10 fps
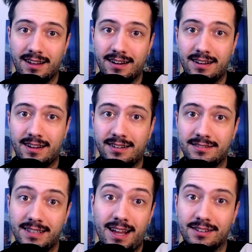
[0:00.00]
And uh,
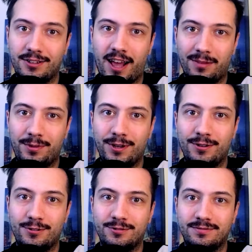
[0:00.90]
yeah, to help
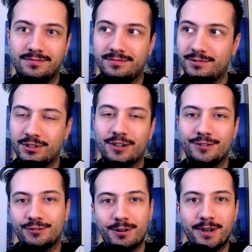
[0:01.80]
you start
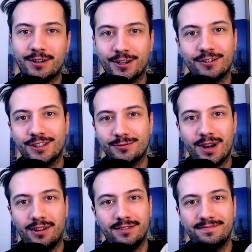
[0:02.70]
your streaming career as
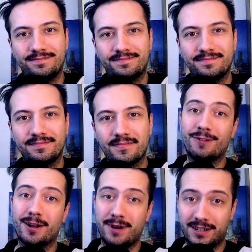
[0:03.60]
well. If you're
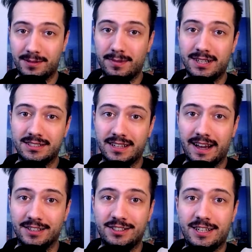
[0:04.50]
wondering about the
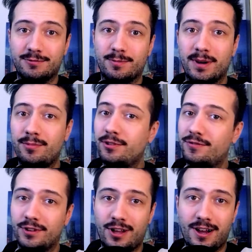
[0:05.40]
mustache, that's what my
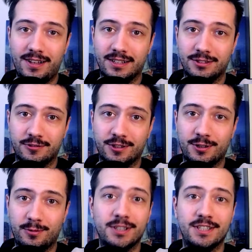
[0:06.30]
beautiful audience over
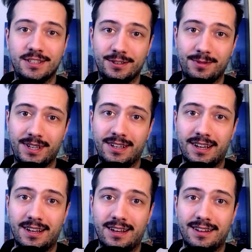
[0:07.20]
on Twitch did to me.
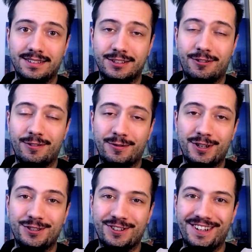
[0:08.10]
So if you
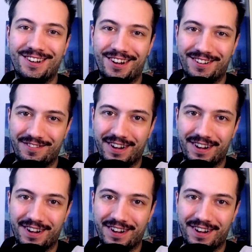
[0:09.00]
want to join in on the